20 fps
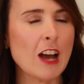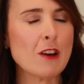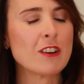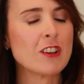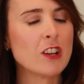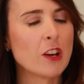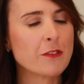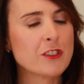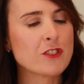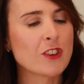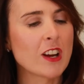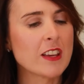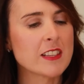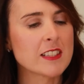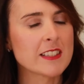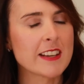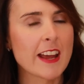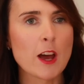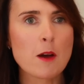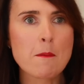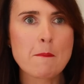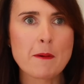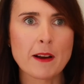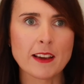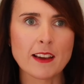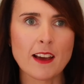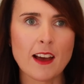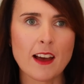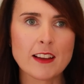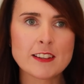I would love to try this now, but
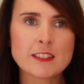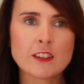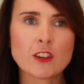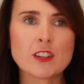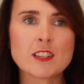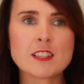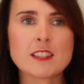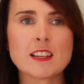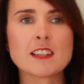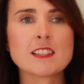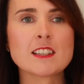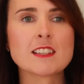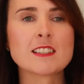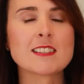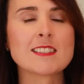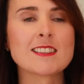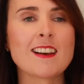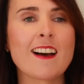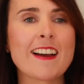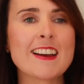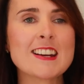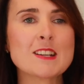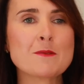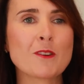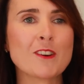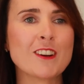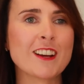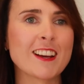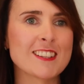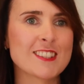I can't. I'm going to set it aside and
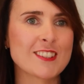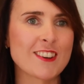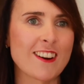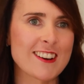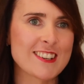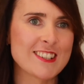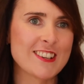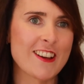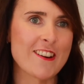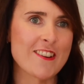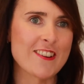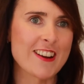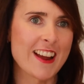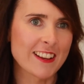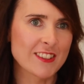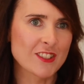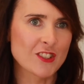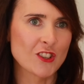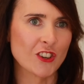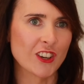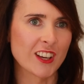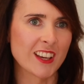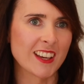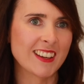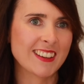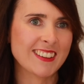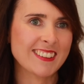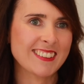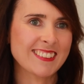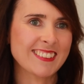we're going to get started on our next cookie.